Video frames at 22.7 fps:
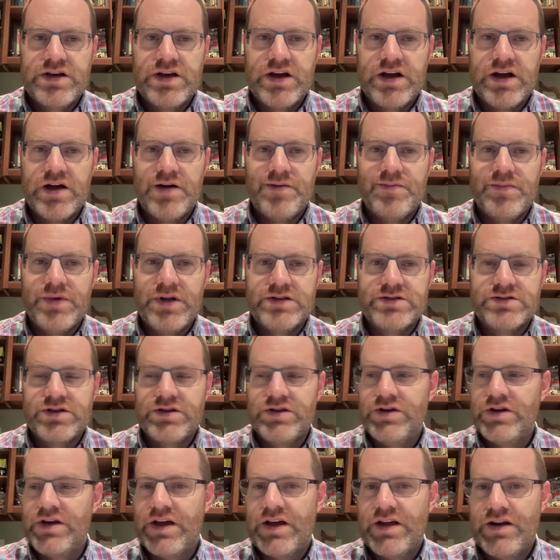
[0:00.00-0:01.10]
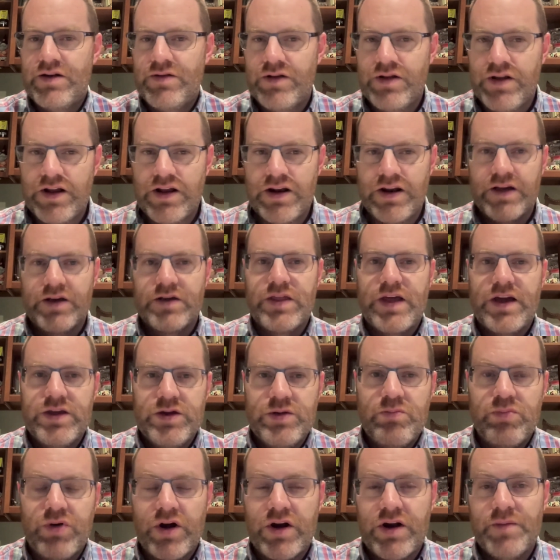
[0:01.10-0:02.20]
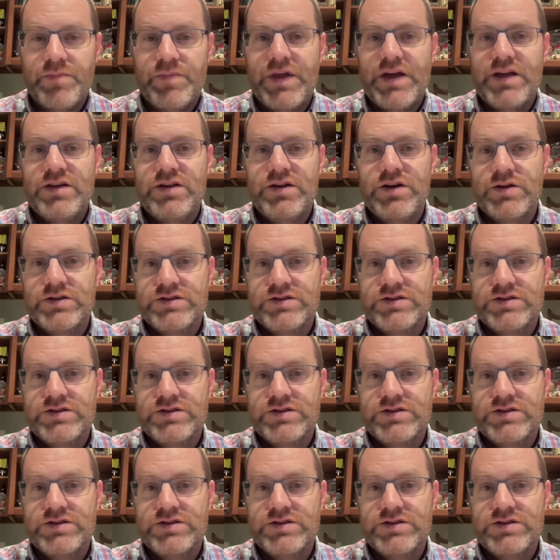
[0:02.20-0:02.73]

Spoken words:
And so I like that you brought up that,